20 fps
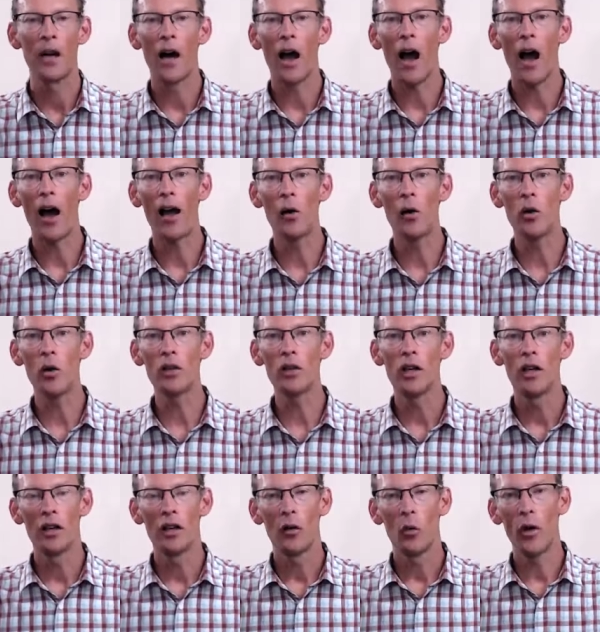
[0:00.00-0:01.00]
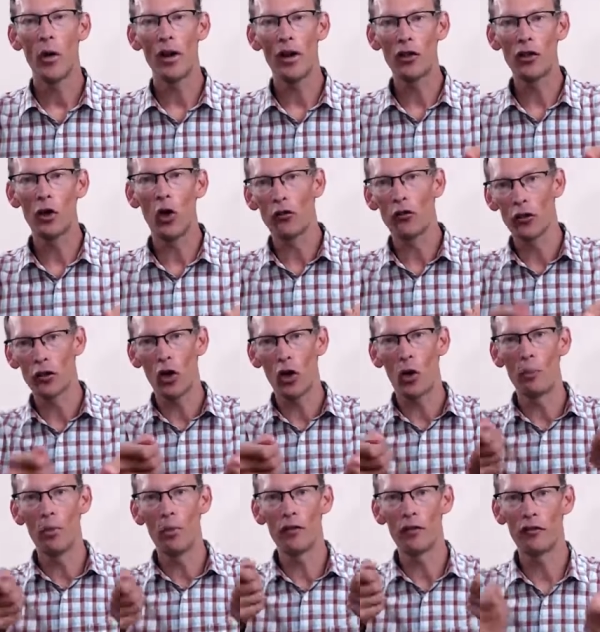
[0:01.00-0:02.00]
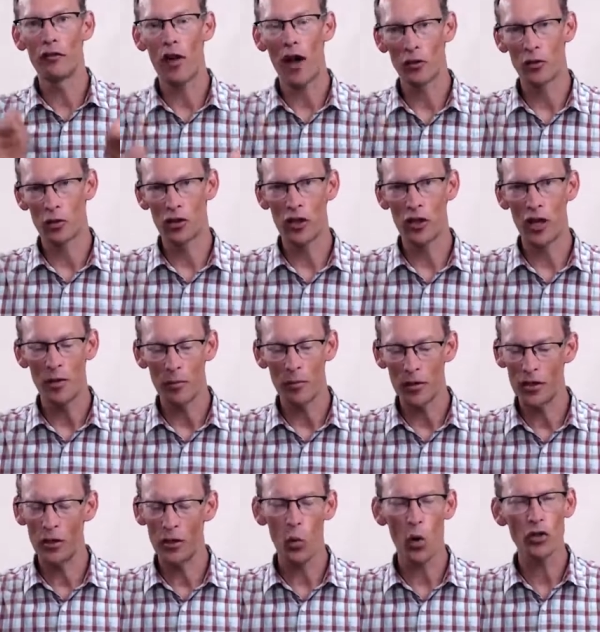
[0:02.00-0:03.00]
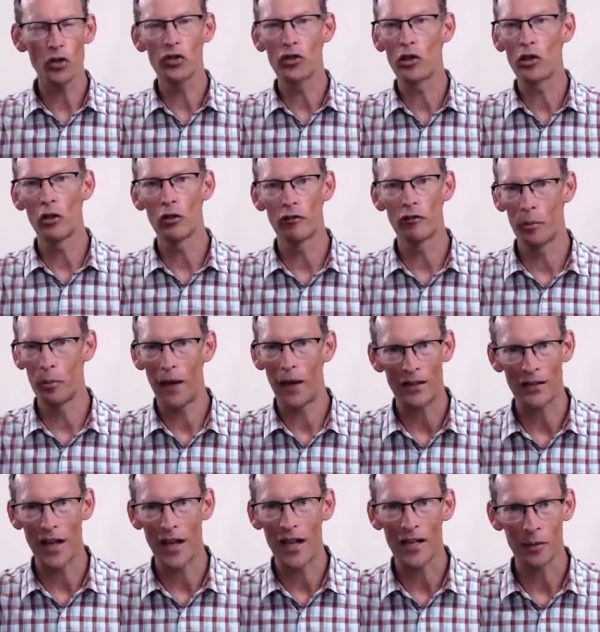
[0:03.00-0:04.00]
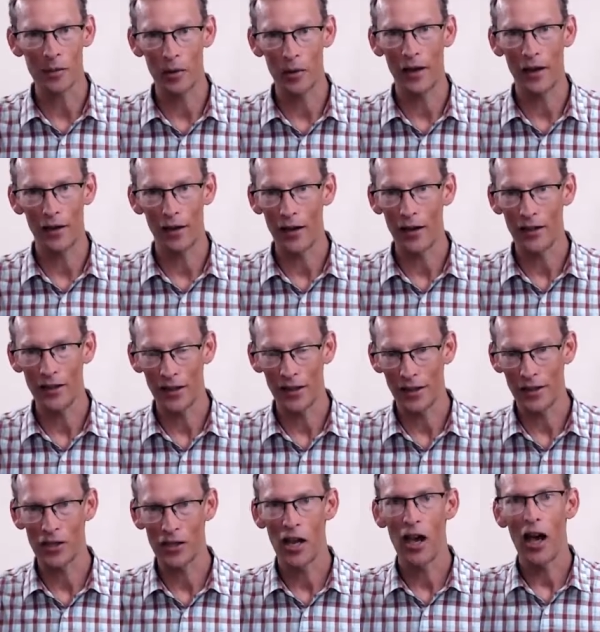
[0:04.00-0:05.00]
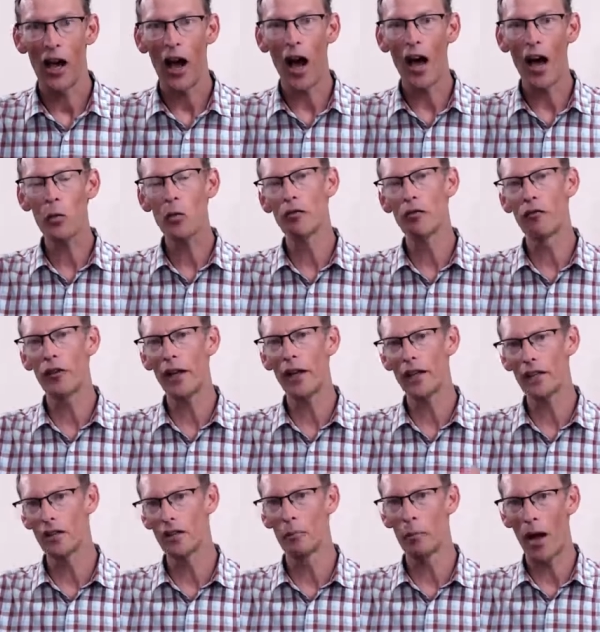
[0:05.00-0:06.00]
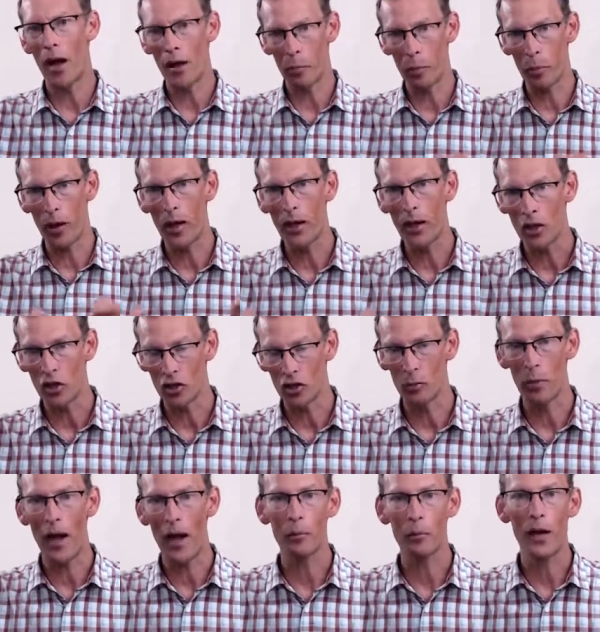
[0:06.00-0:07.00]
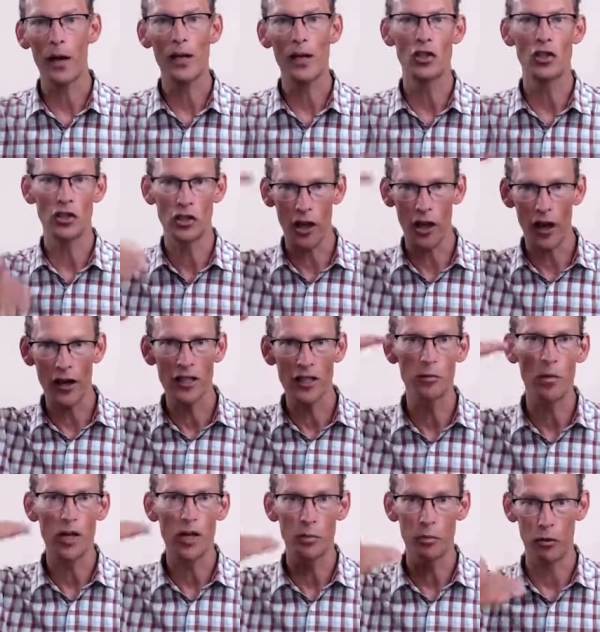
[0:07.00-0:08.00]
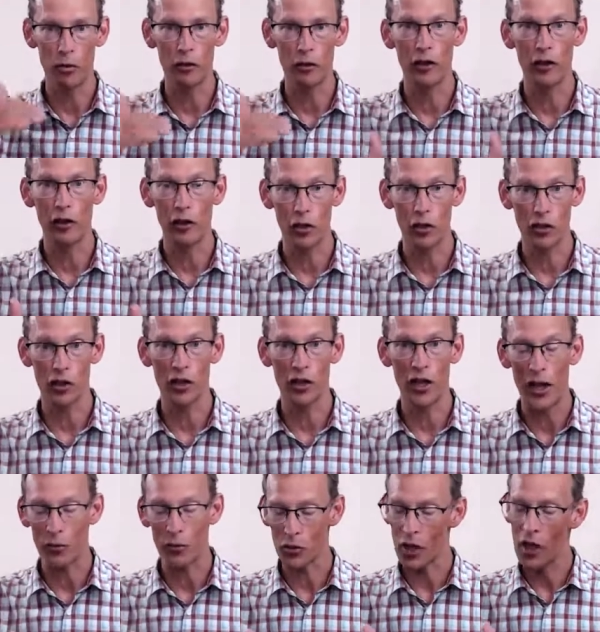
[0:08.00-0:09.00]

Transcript: I would, when I got the copy of the financial statements, it wasn't to look for tax planning ideas. I would flick to the back page. The back page is the itemized profit and loss account.